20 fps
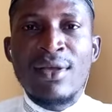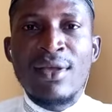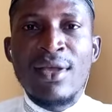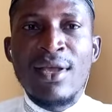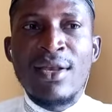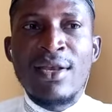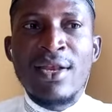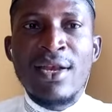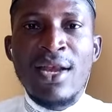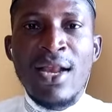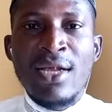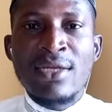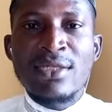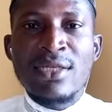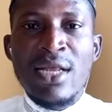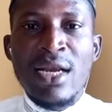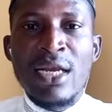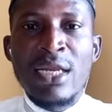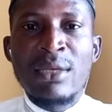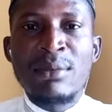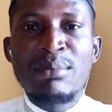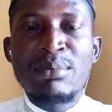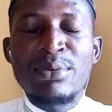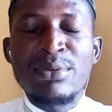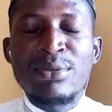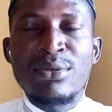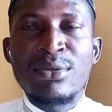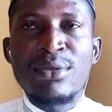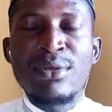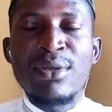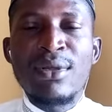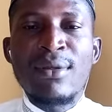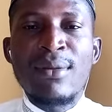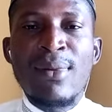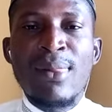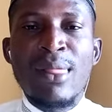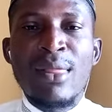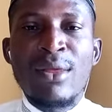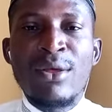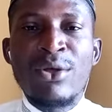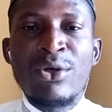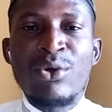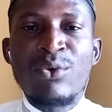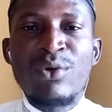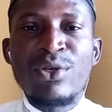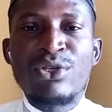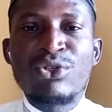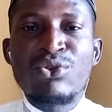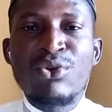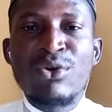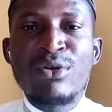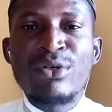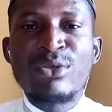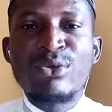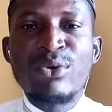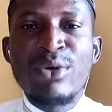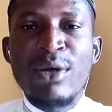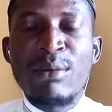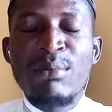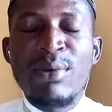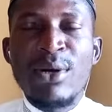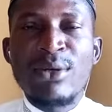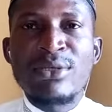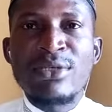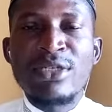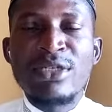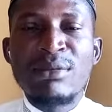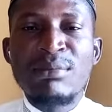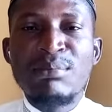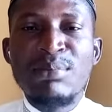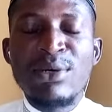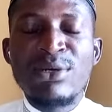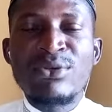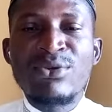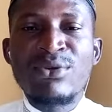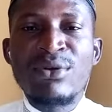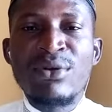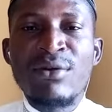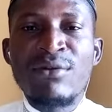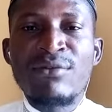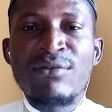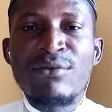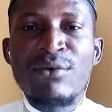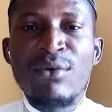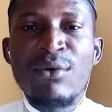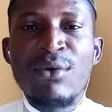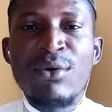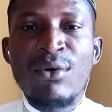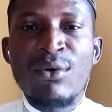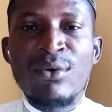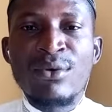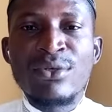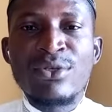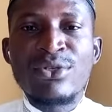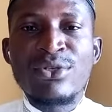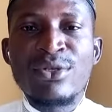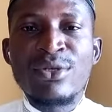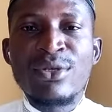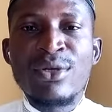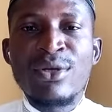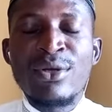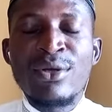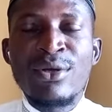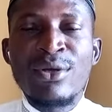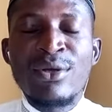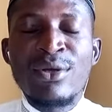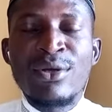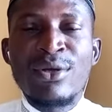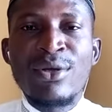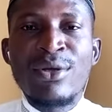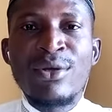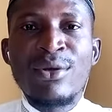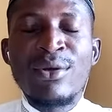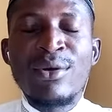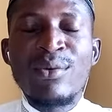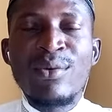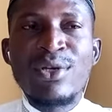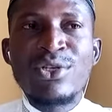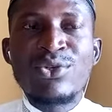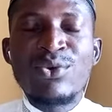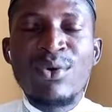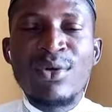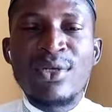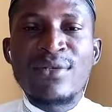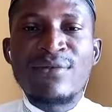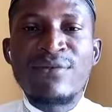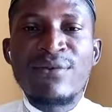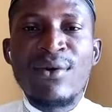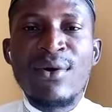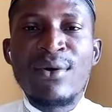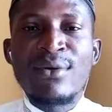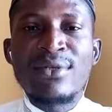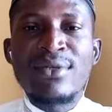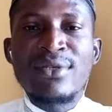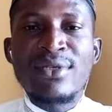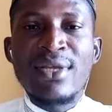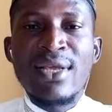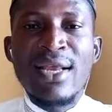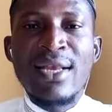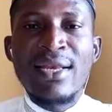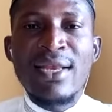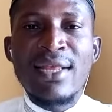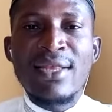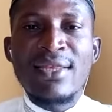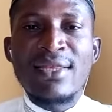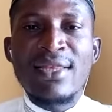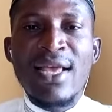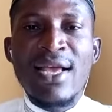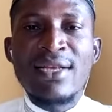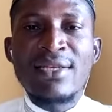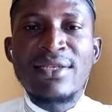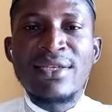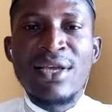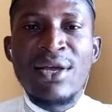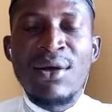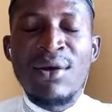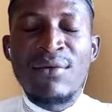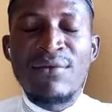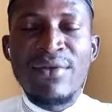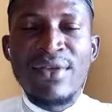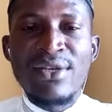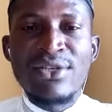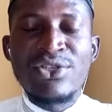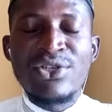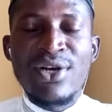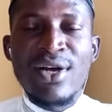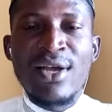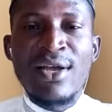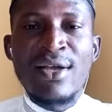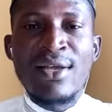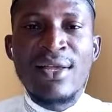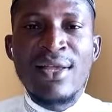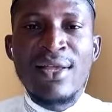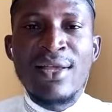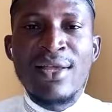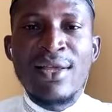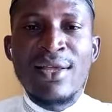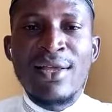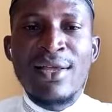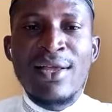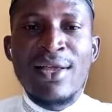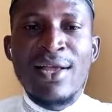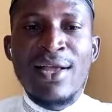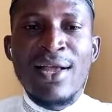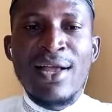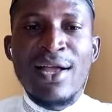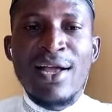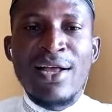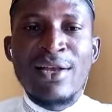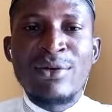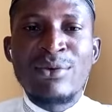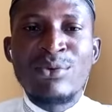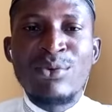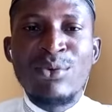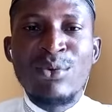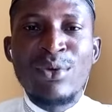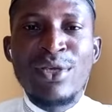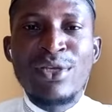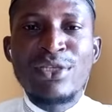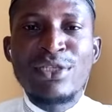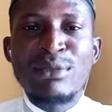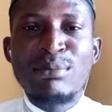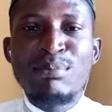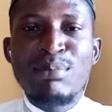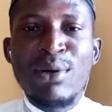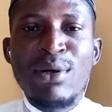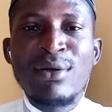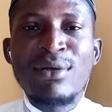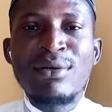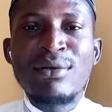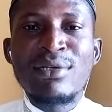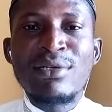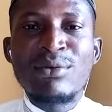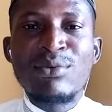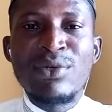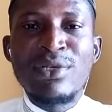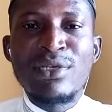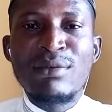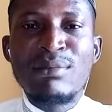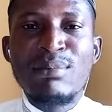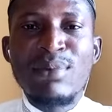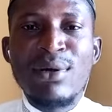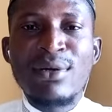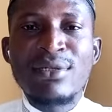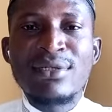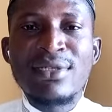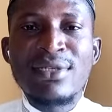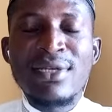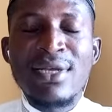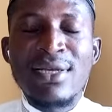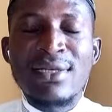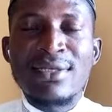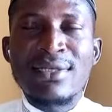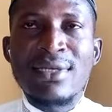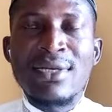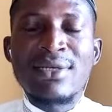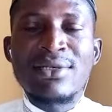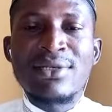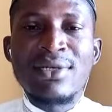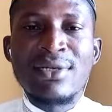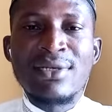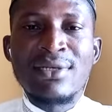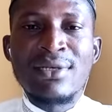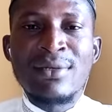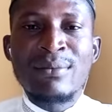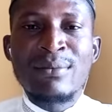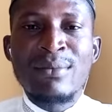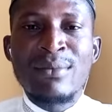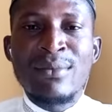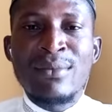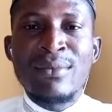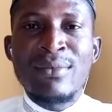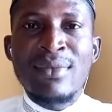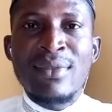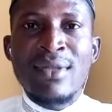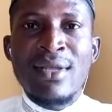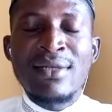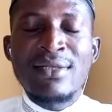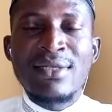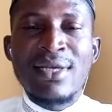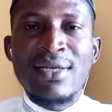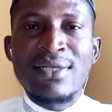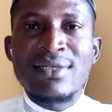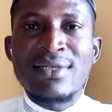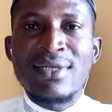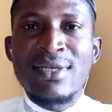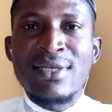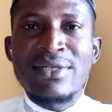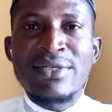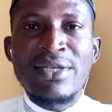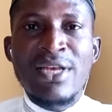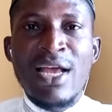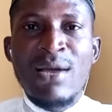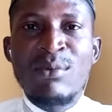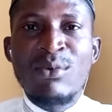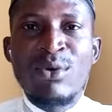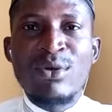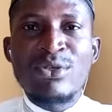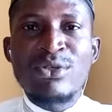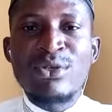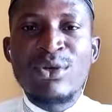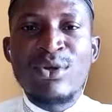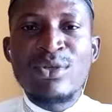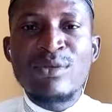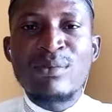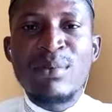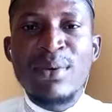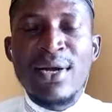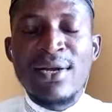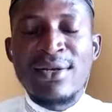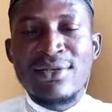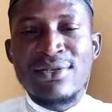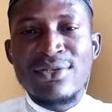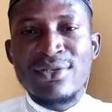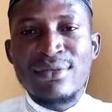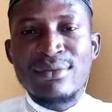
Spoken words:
In the last clip, we told you about the Battle of Uhud, which was fought in the third year of Hijra, and we debunked the assertion that Islam was not spread